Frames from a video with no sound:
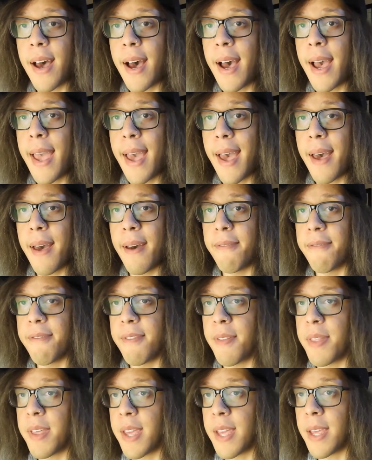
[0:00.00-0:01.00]
I
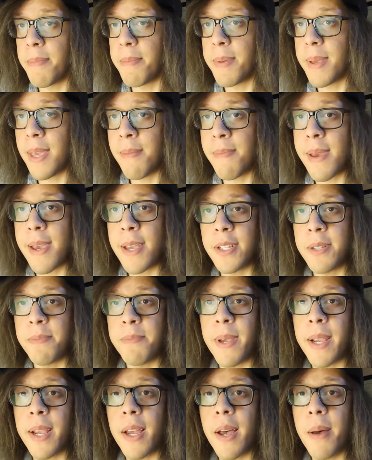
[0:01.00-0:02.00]
have the P-bass
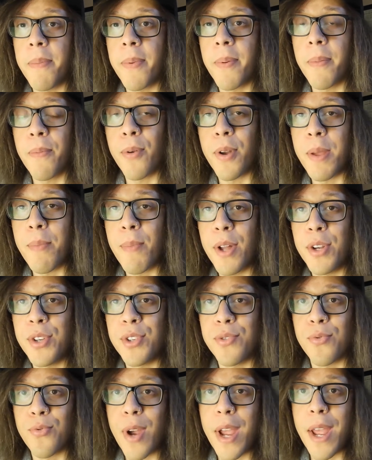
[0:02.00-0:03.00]
pickup pretty
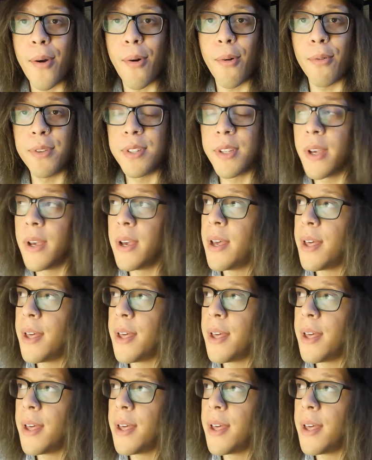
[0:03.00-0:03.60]
much railed,